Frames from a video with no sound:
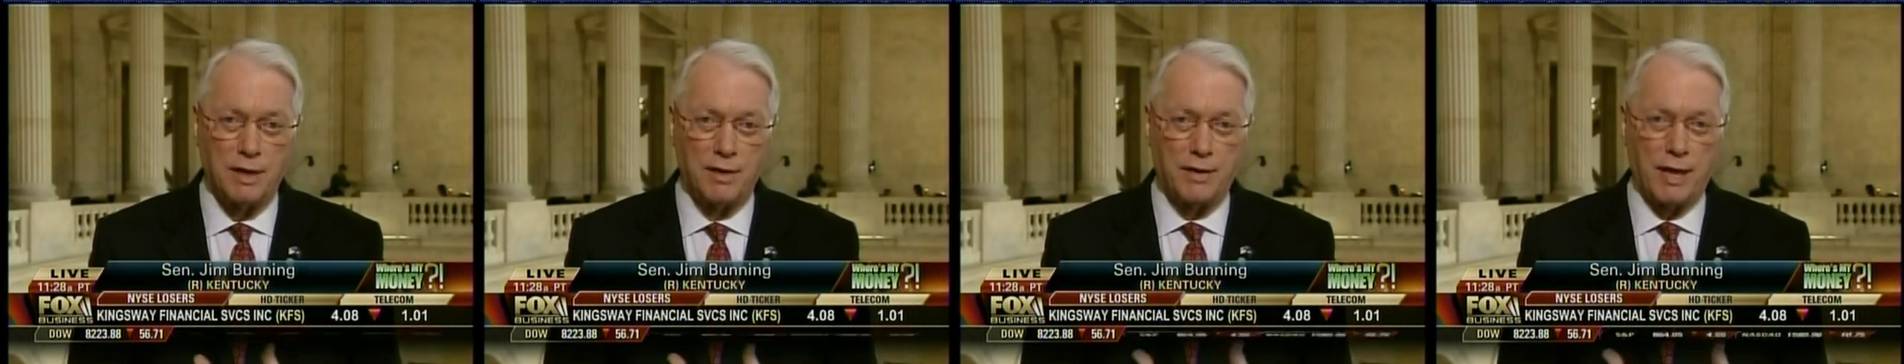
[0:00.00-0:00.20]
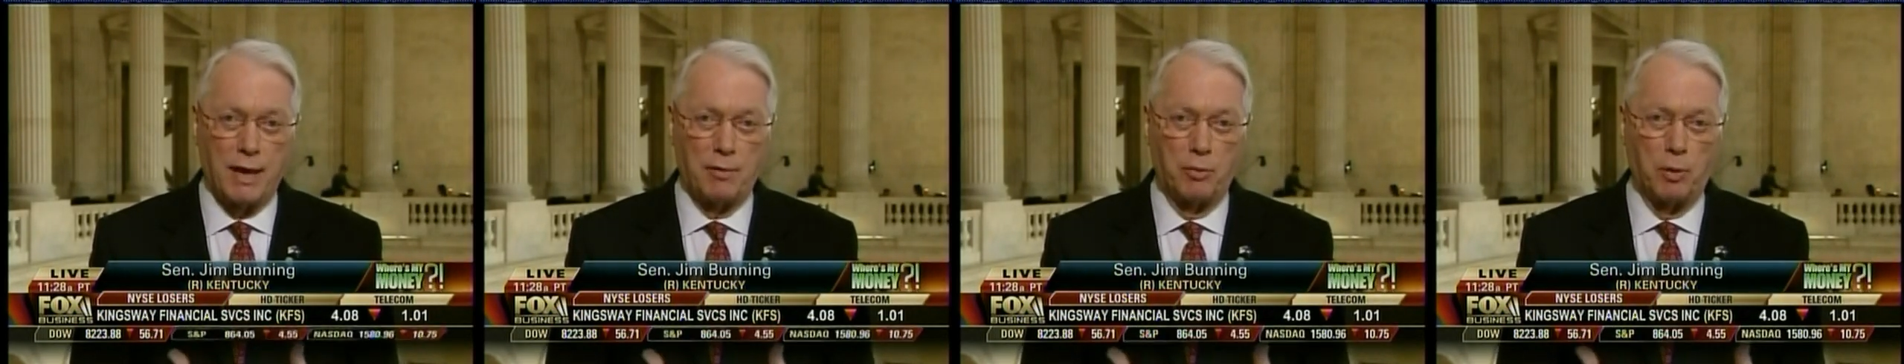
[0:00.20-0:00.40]

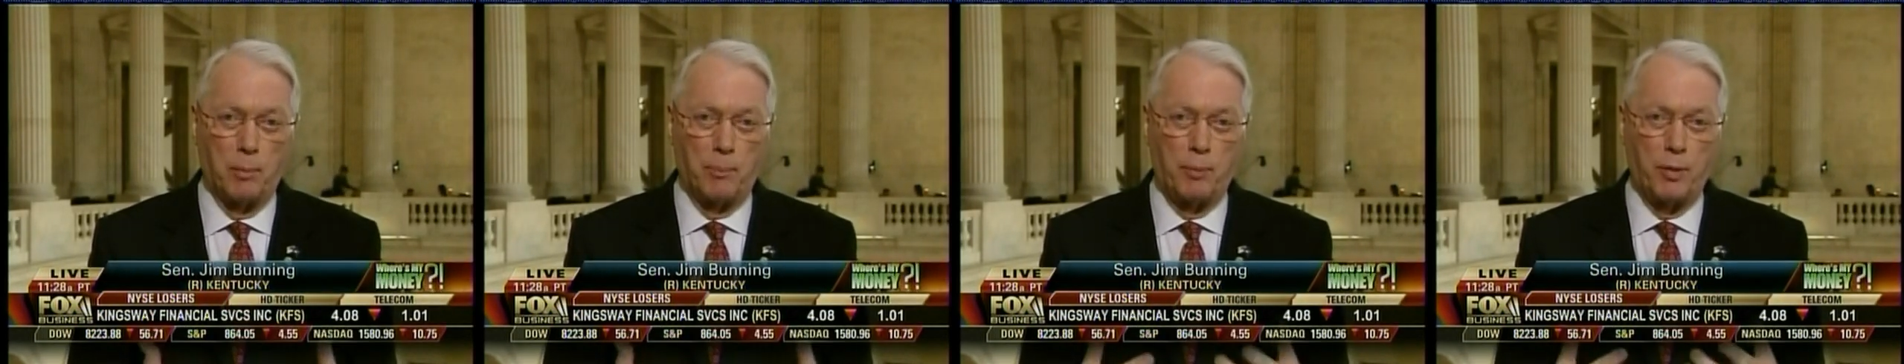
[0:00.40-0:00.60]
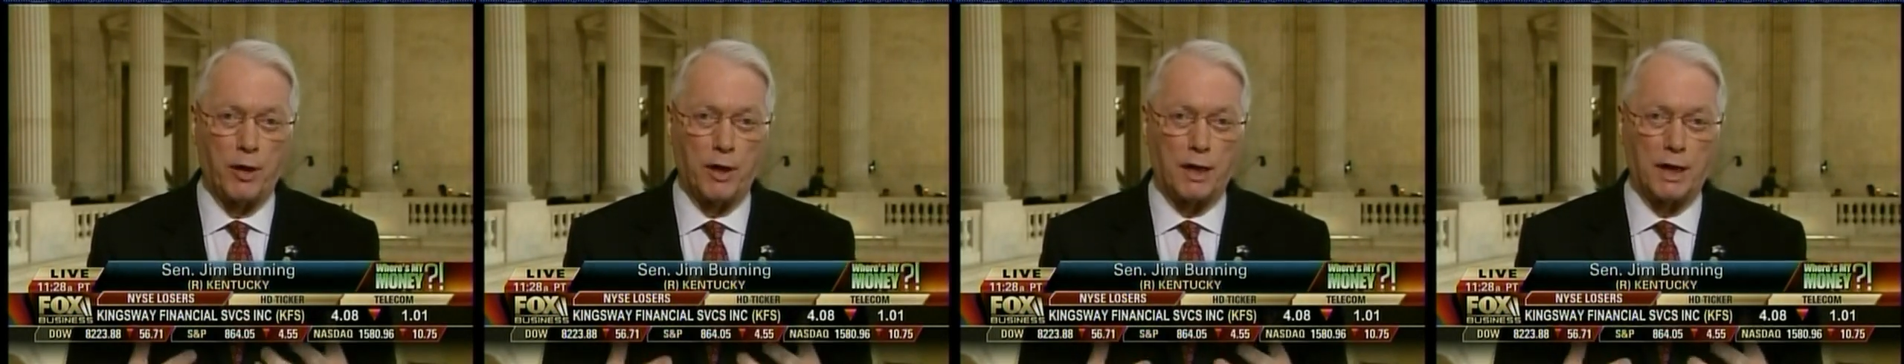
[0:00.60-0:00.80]
they will
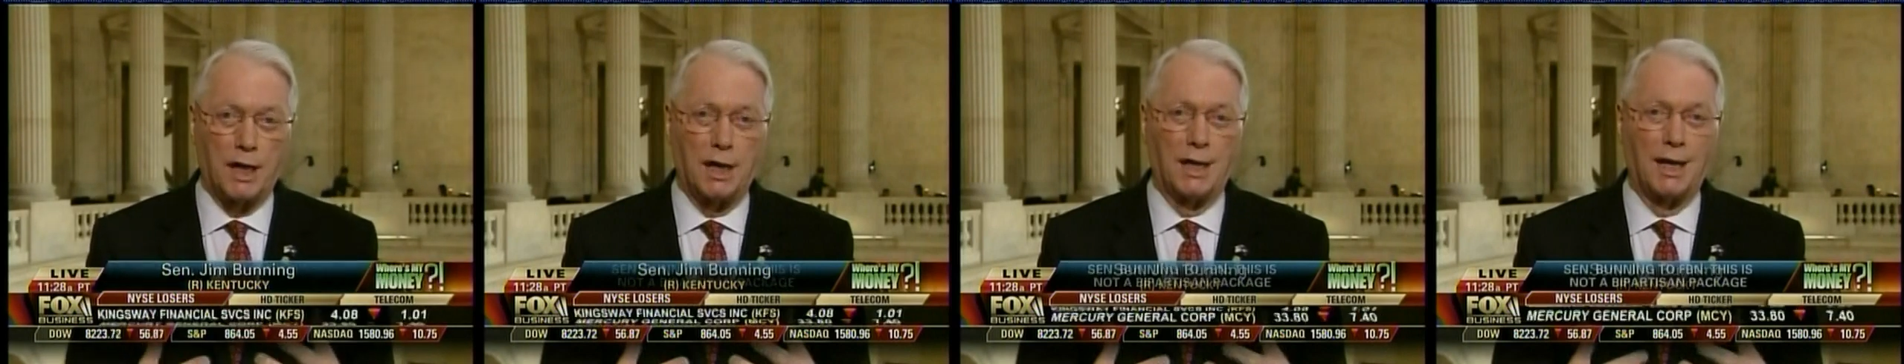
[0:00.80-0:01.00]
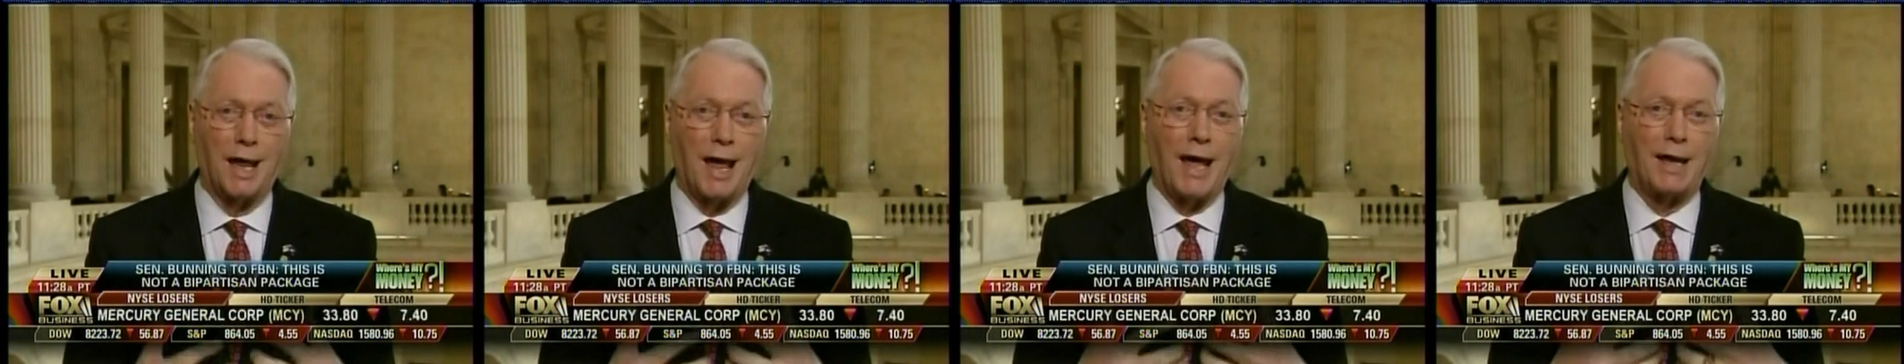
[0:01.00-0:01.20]
put a
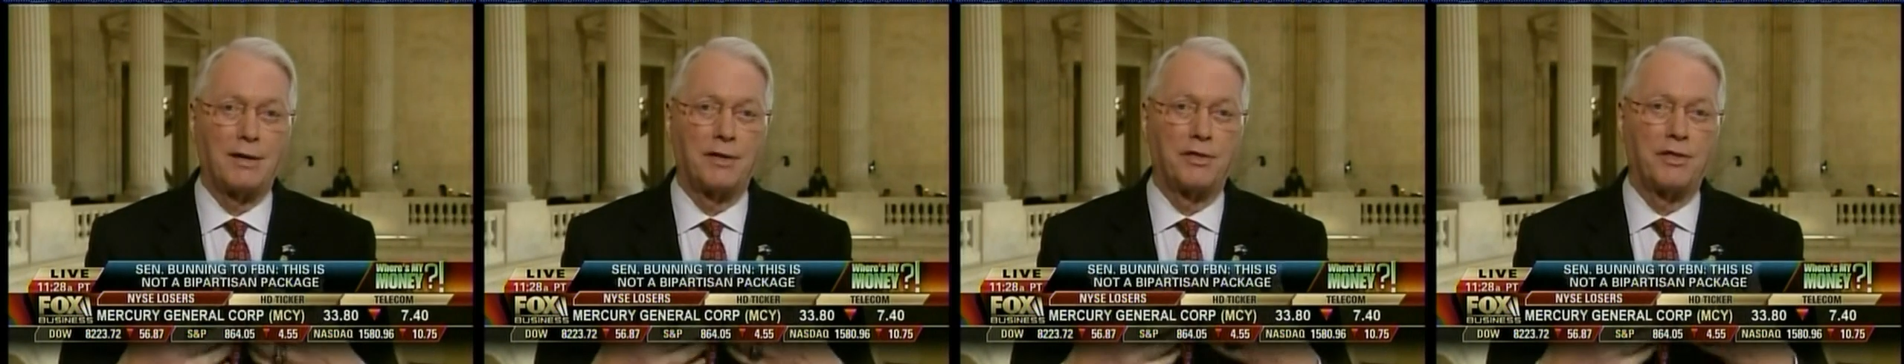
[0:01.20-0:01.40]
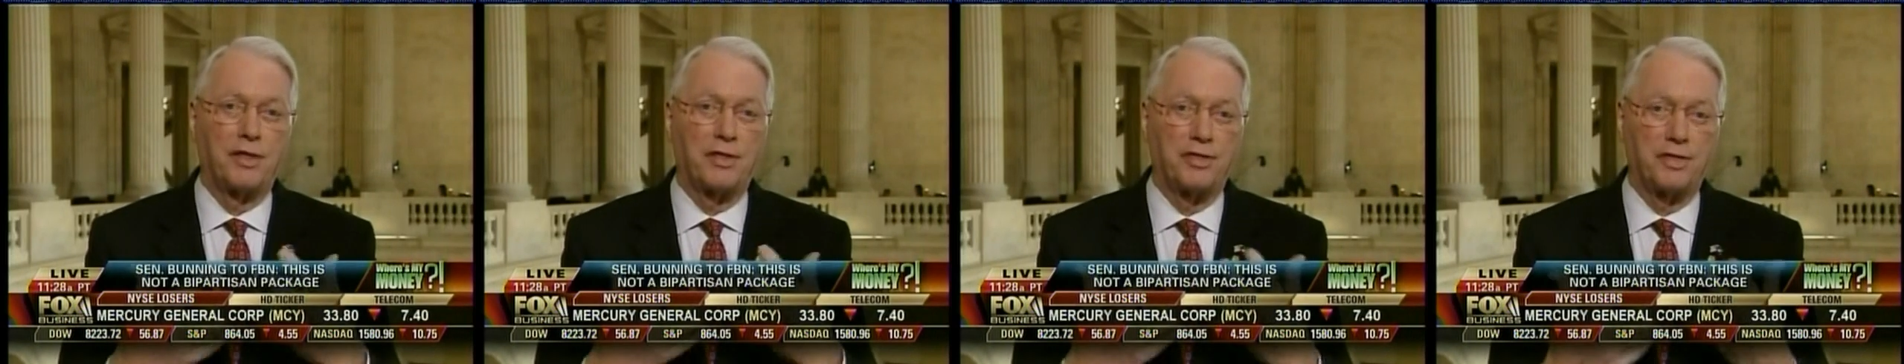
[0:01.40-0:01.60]
lot of the